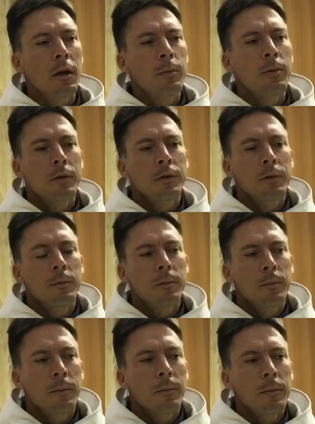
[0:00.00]
A person
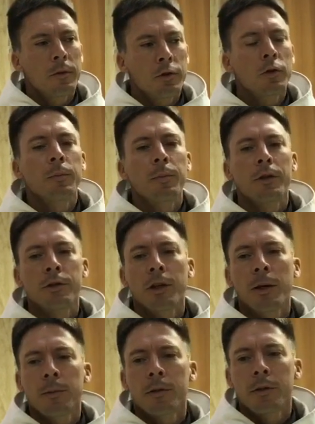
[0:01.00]
shouldn't be
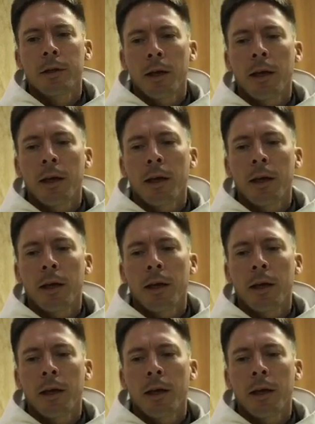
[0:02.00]
ashamed to say,